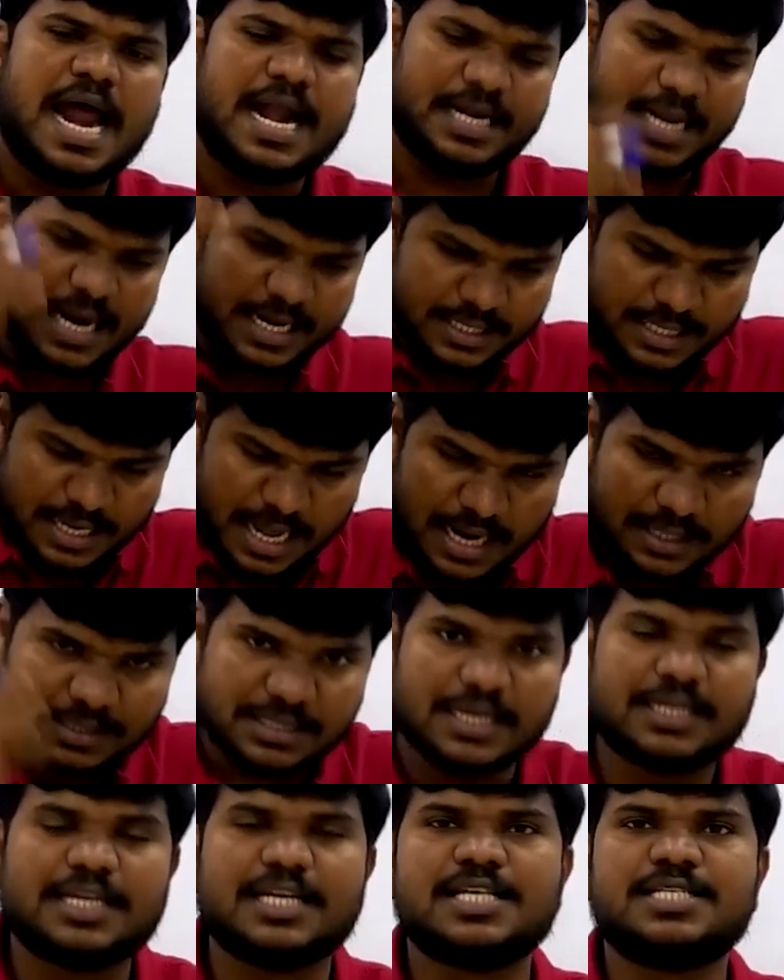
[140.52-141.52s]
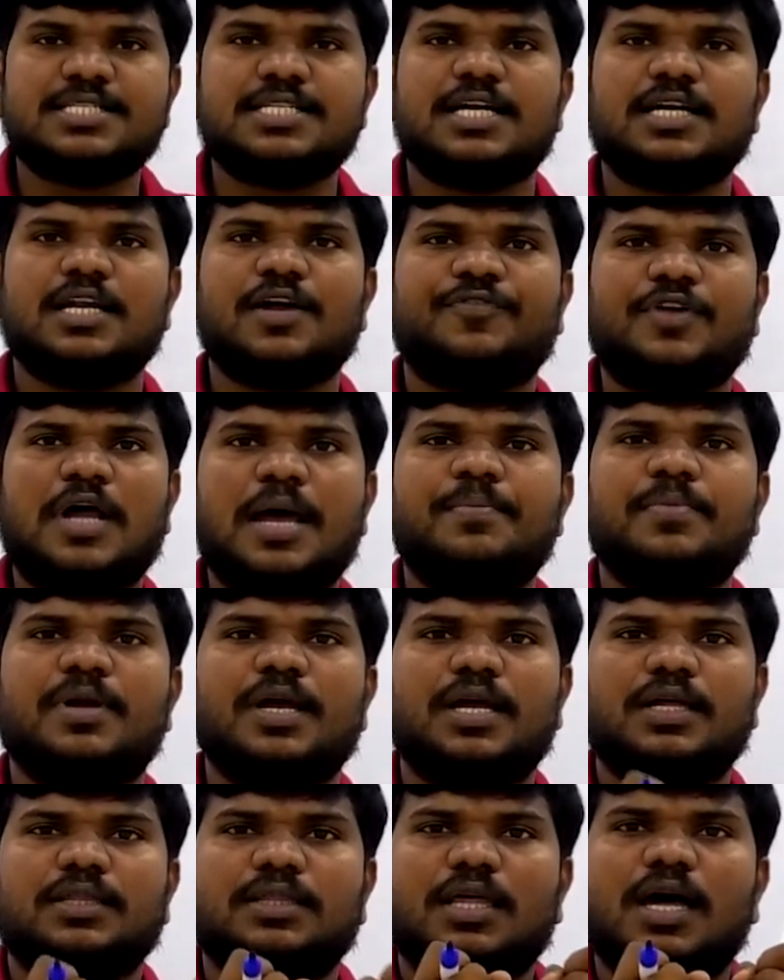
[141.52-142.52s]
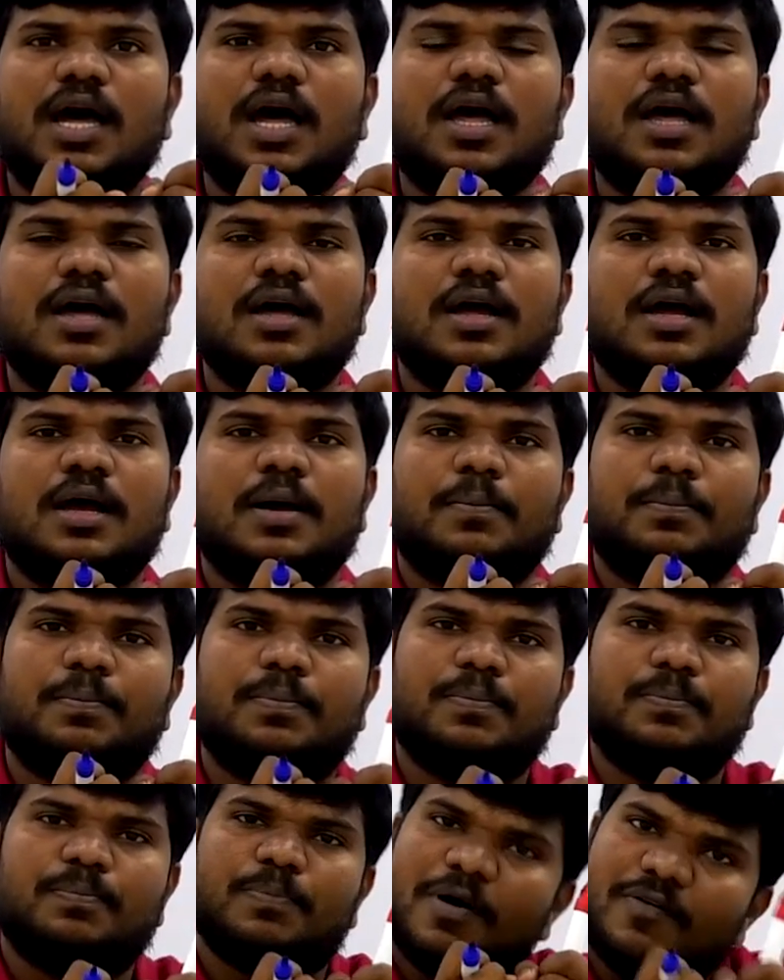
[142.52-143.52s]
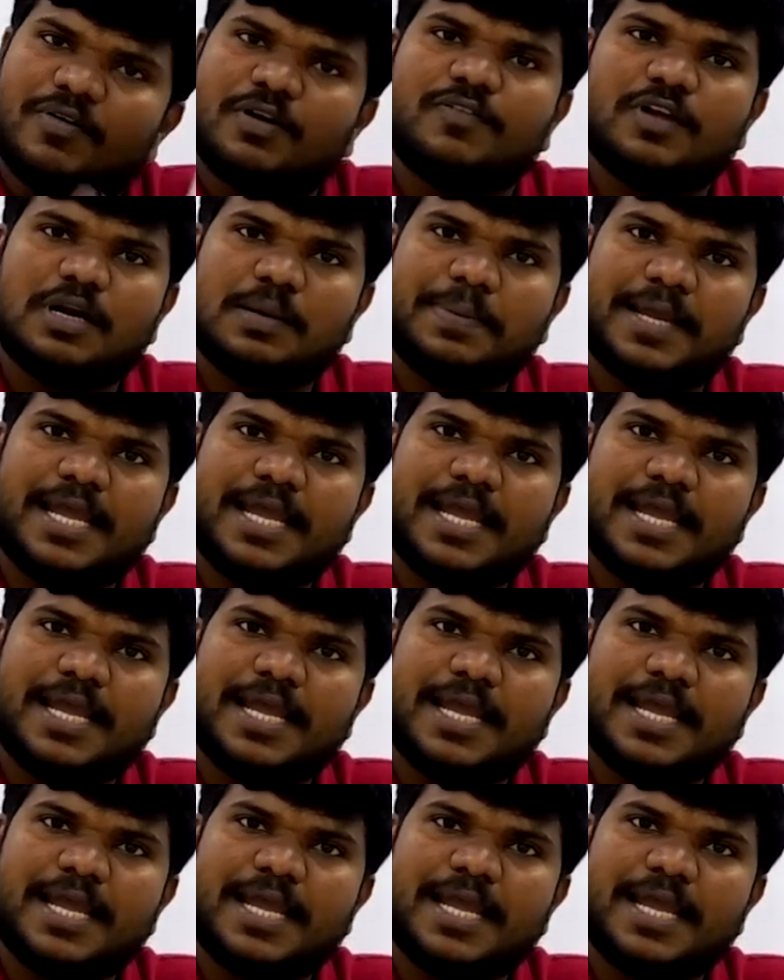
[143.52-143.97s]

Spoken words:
and at that instant of time, the power will